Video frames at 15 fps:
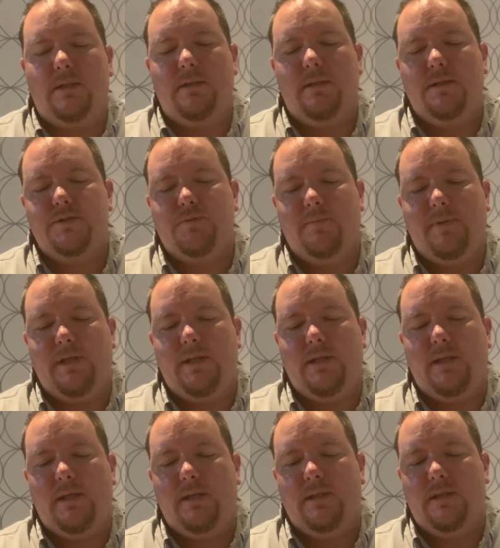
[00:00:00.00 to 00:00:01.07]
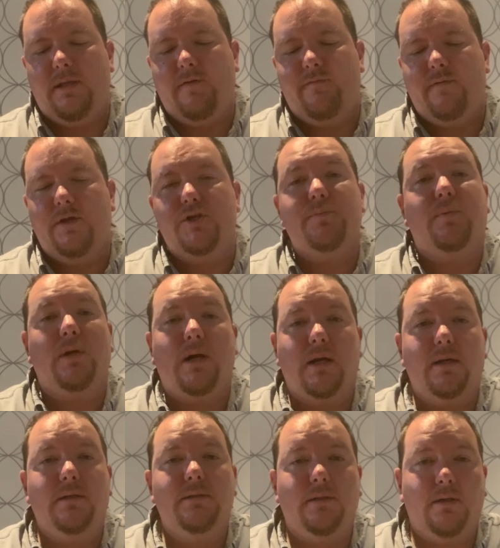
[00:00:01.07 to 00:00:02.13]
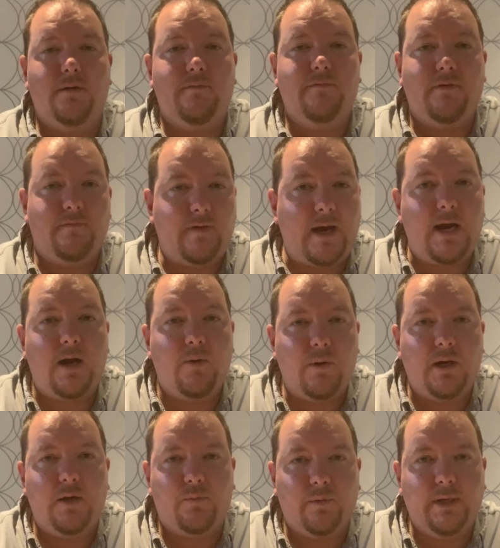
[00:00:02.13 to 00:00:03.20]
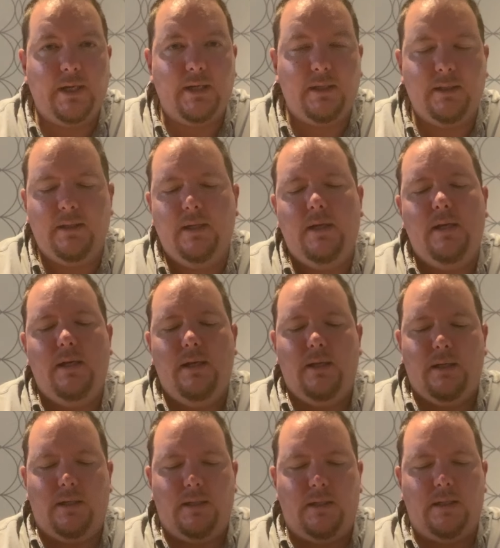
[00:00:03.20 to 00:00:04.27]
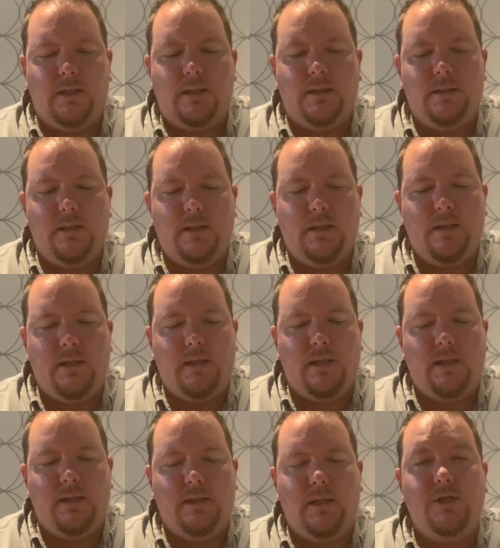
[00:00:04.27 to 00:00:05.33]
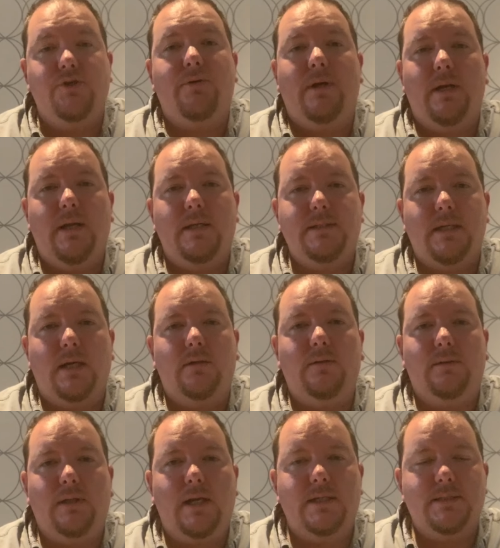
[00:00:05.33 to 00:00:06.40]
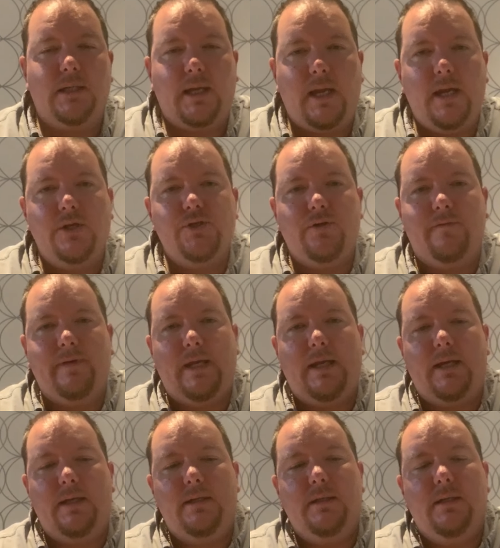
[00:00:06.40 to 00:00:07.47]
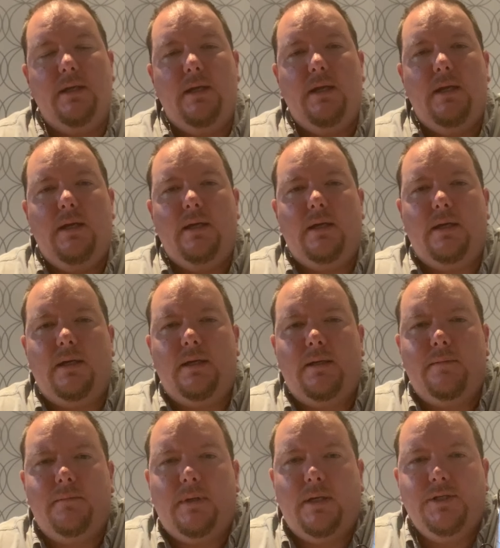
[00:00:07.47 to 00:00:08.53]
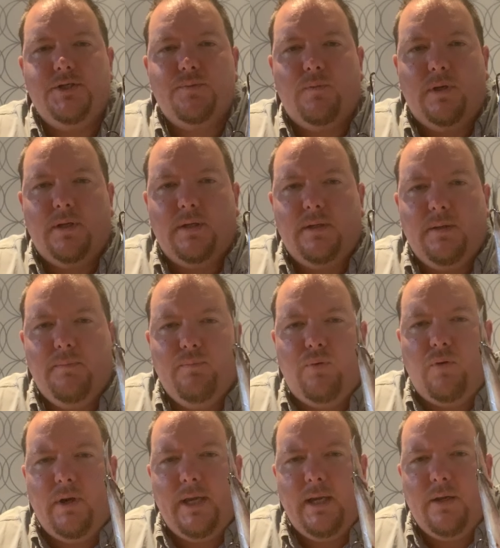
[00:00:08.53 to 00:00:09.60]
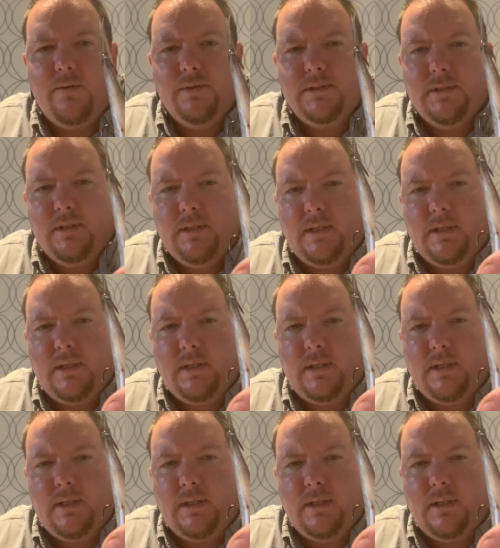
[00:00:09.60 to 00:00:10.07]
this would be the finished product of how I rig the Trinidad Tackle Classic Anchovy Head. I just want to point out